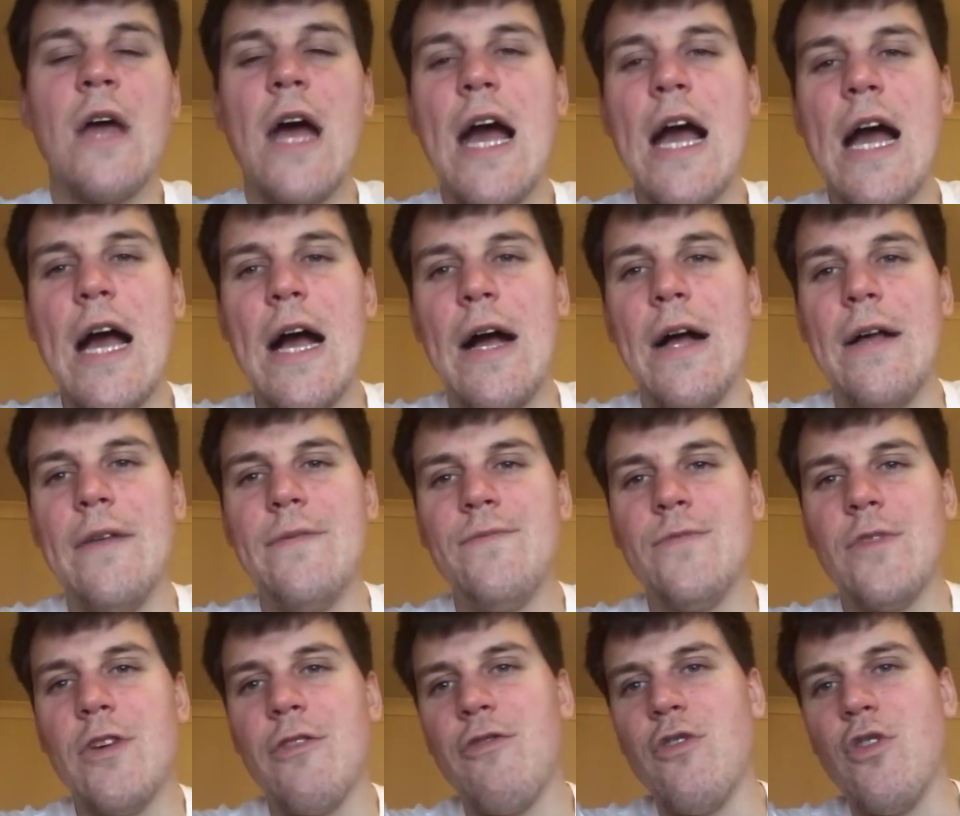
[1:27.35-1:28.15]

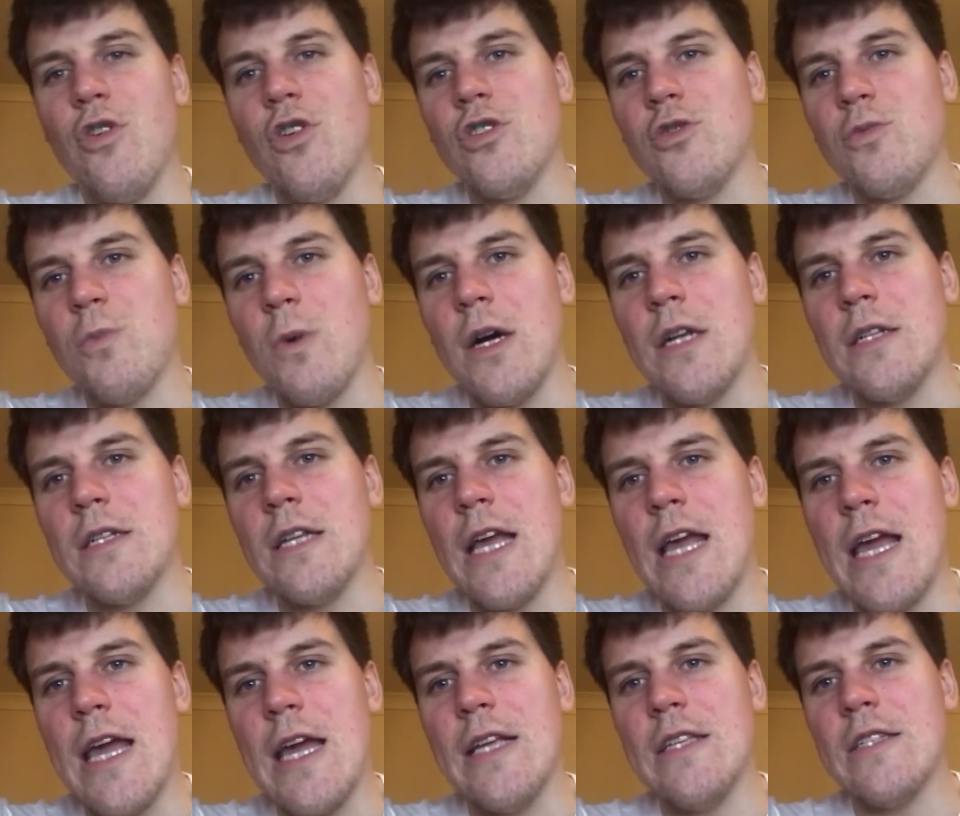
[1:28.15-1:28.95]
And the first
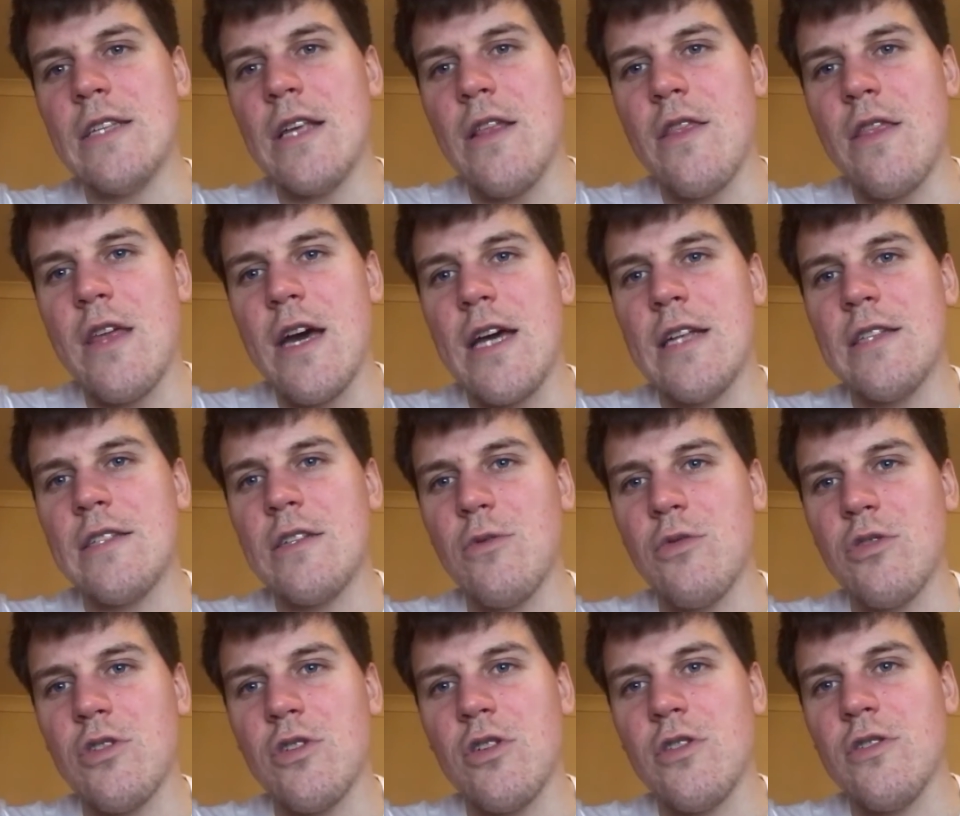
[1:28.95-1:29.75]
one is that,
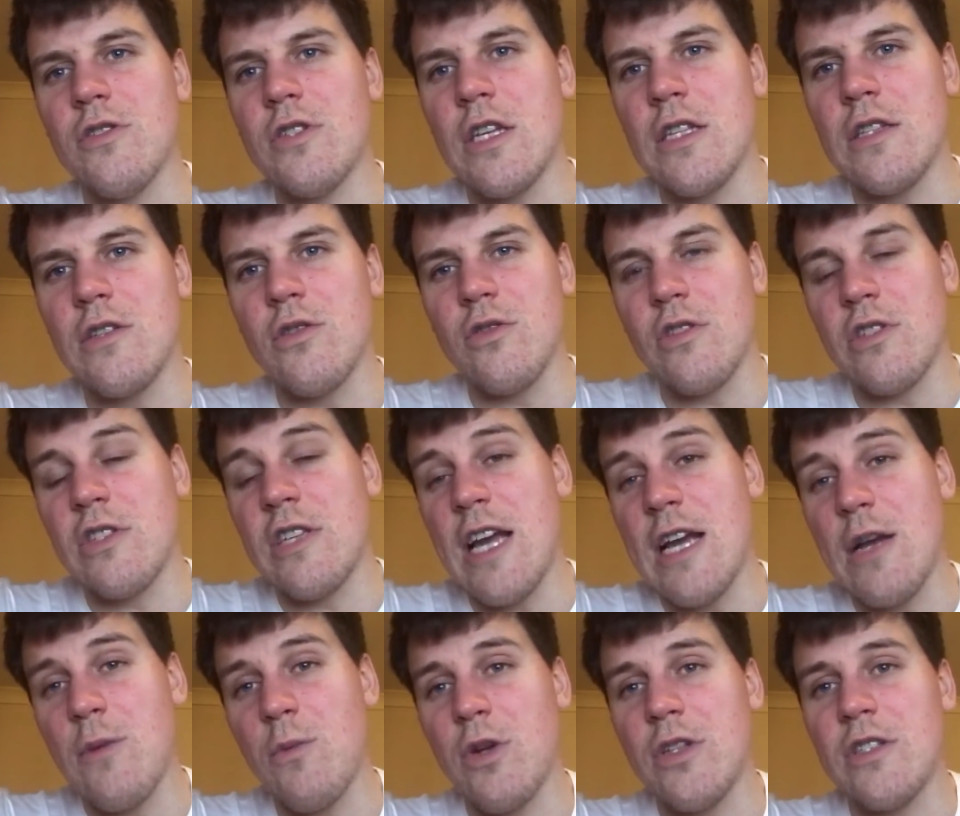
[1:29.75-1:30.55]
what's called, that, or the
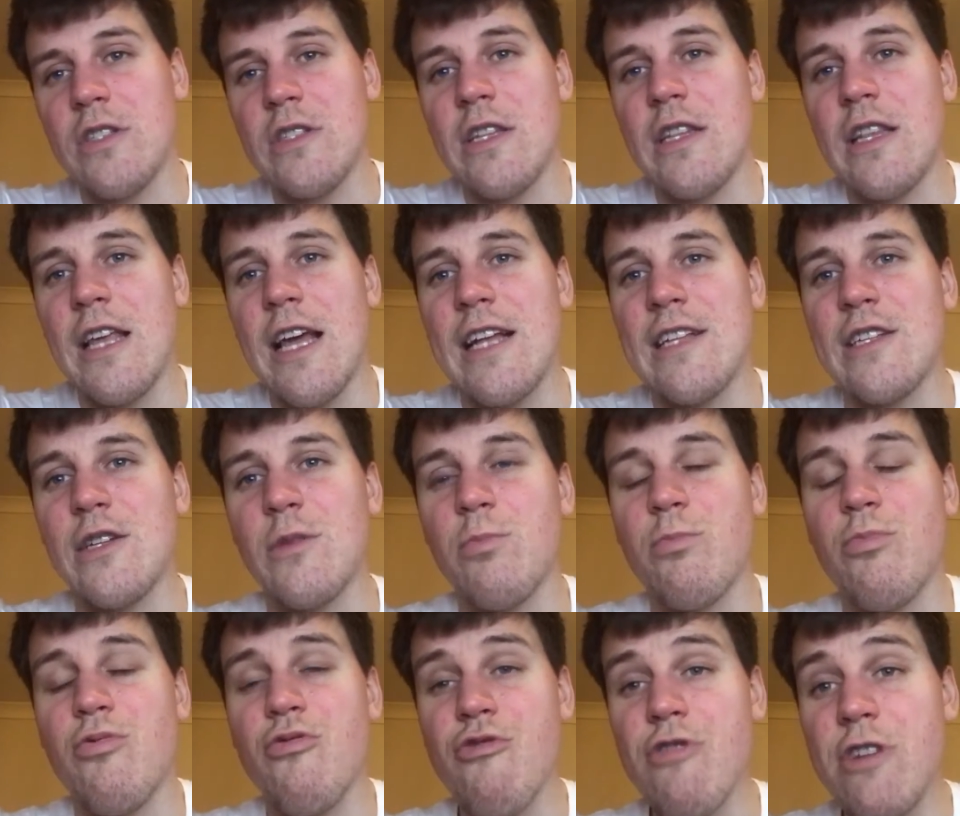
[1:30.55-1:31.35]
second one is that they had
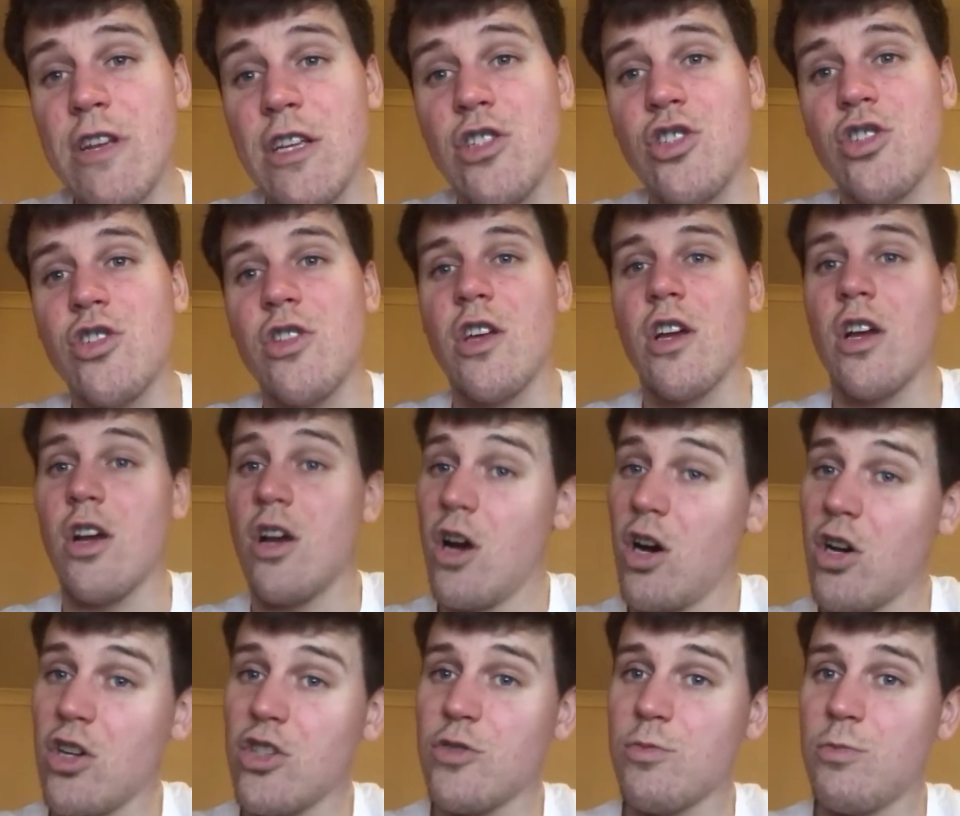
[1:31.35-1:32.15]
to preach the
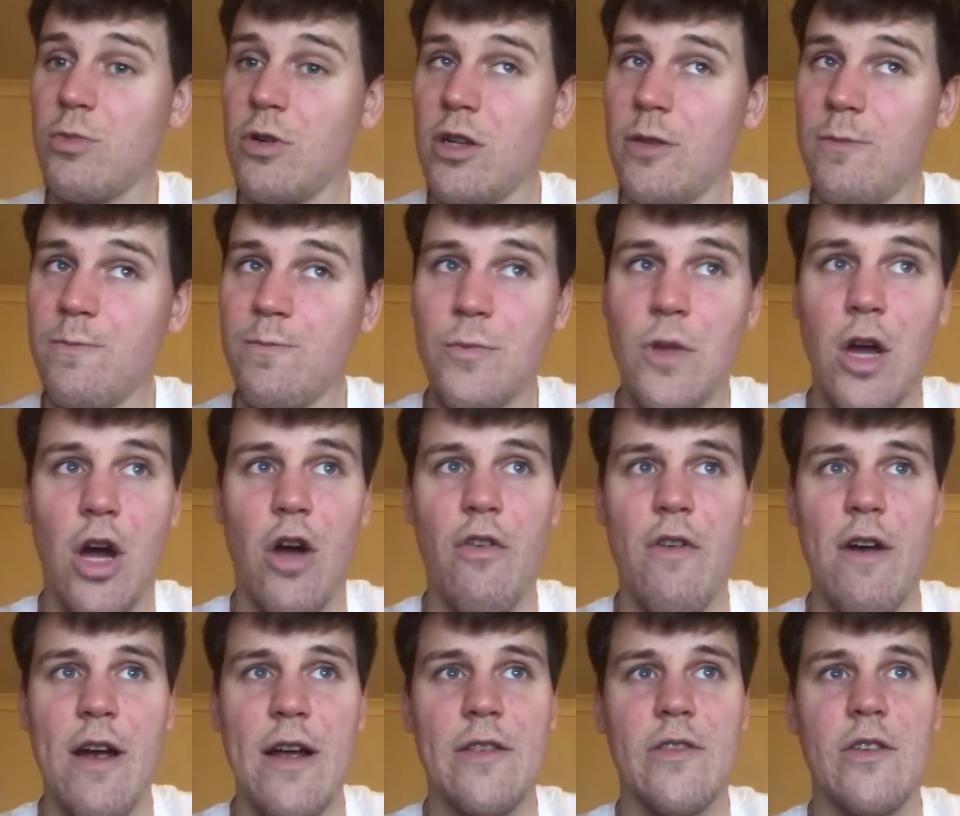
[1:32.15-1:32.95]
gospel,
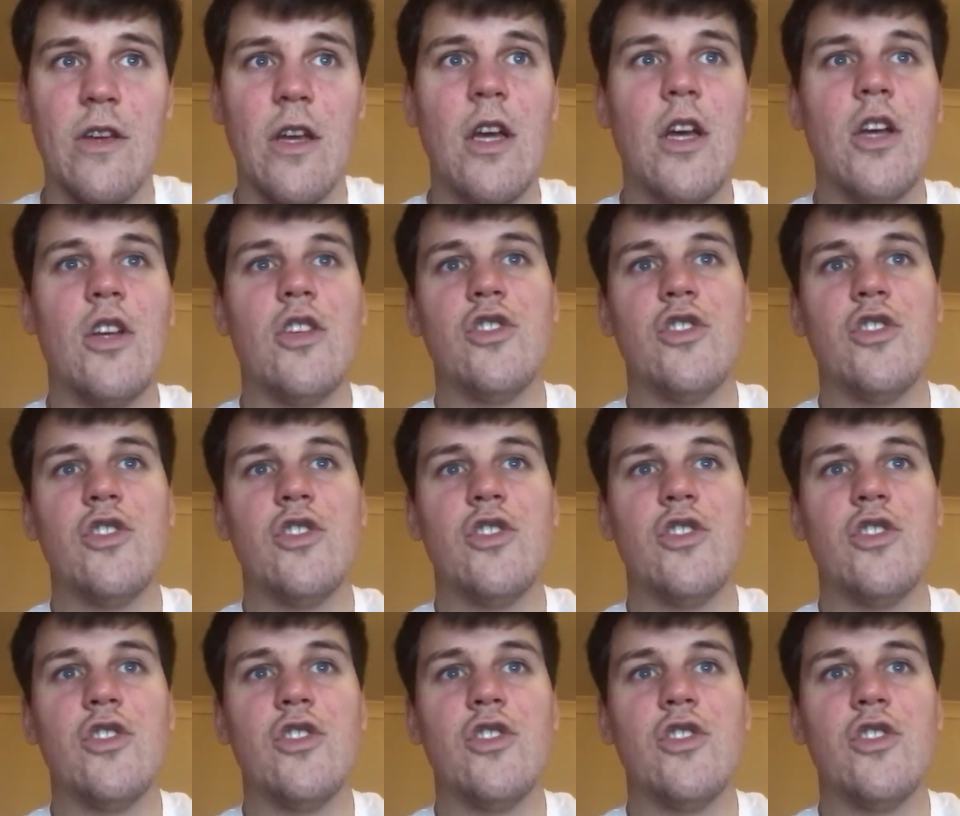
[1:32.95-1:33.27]
all right?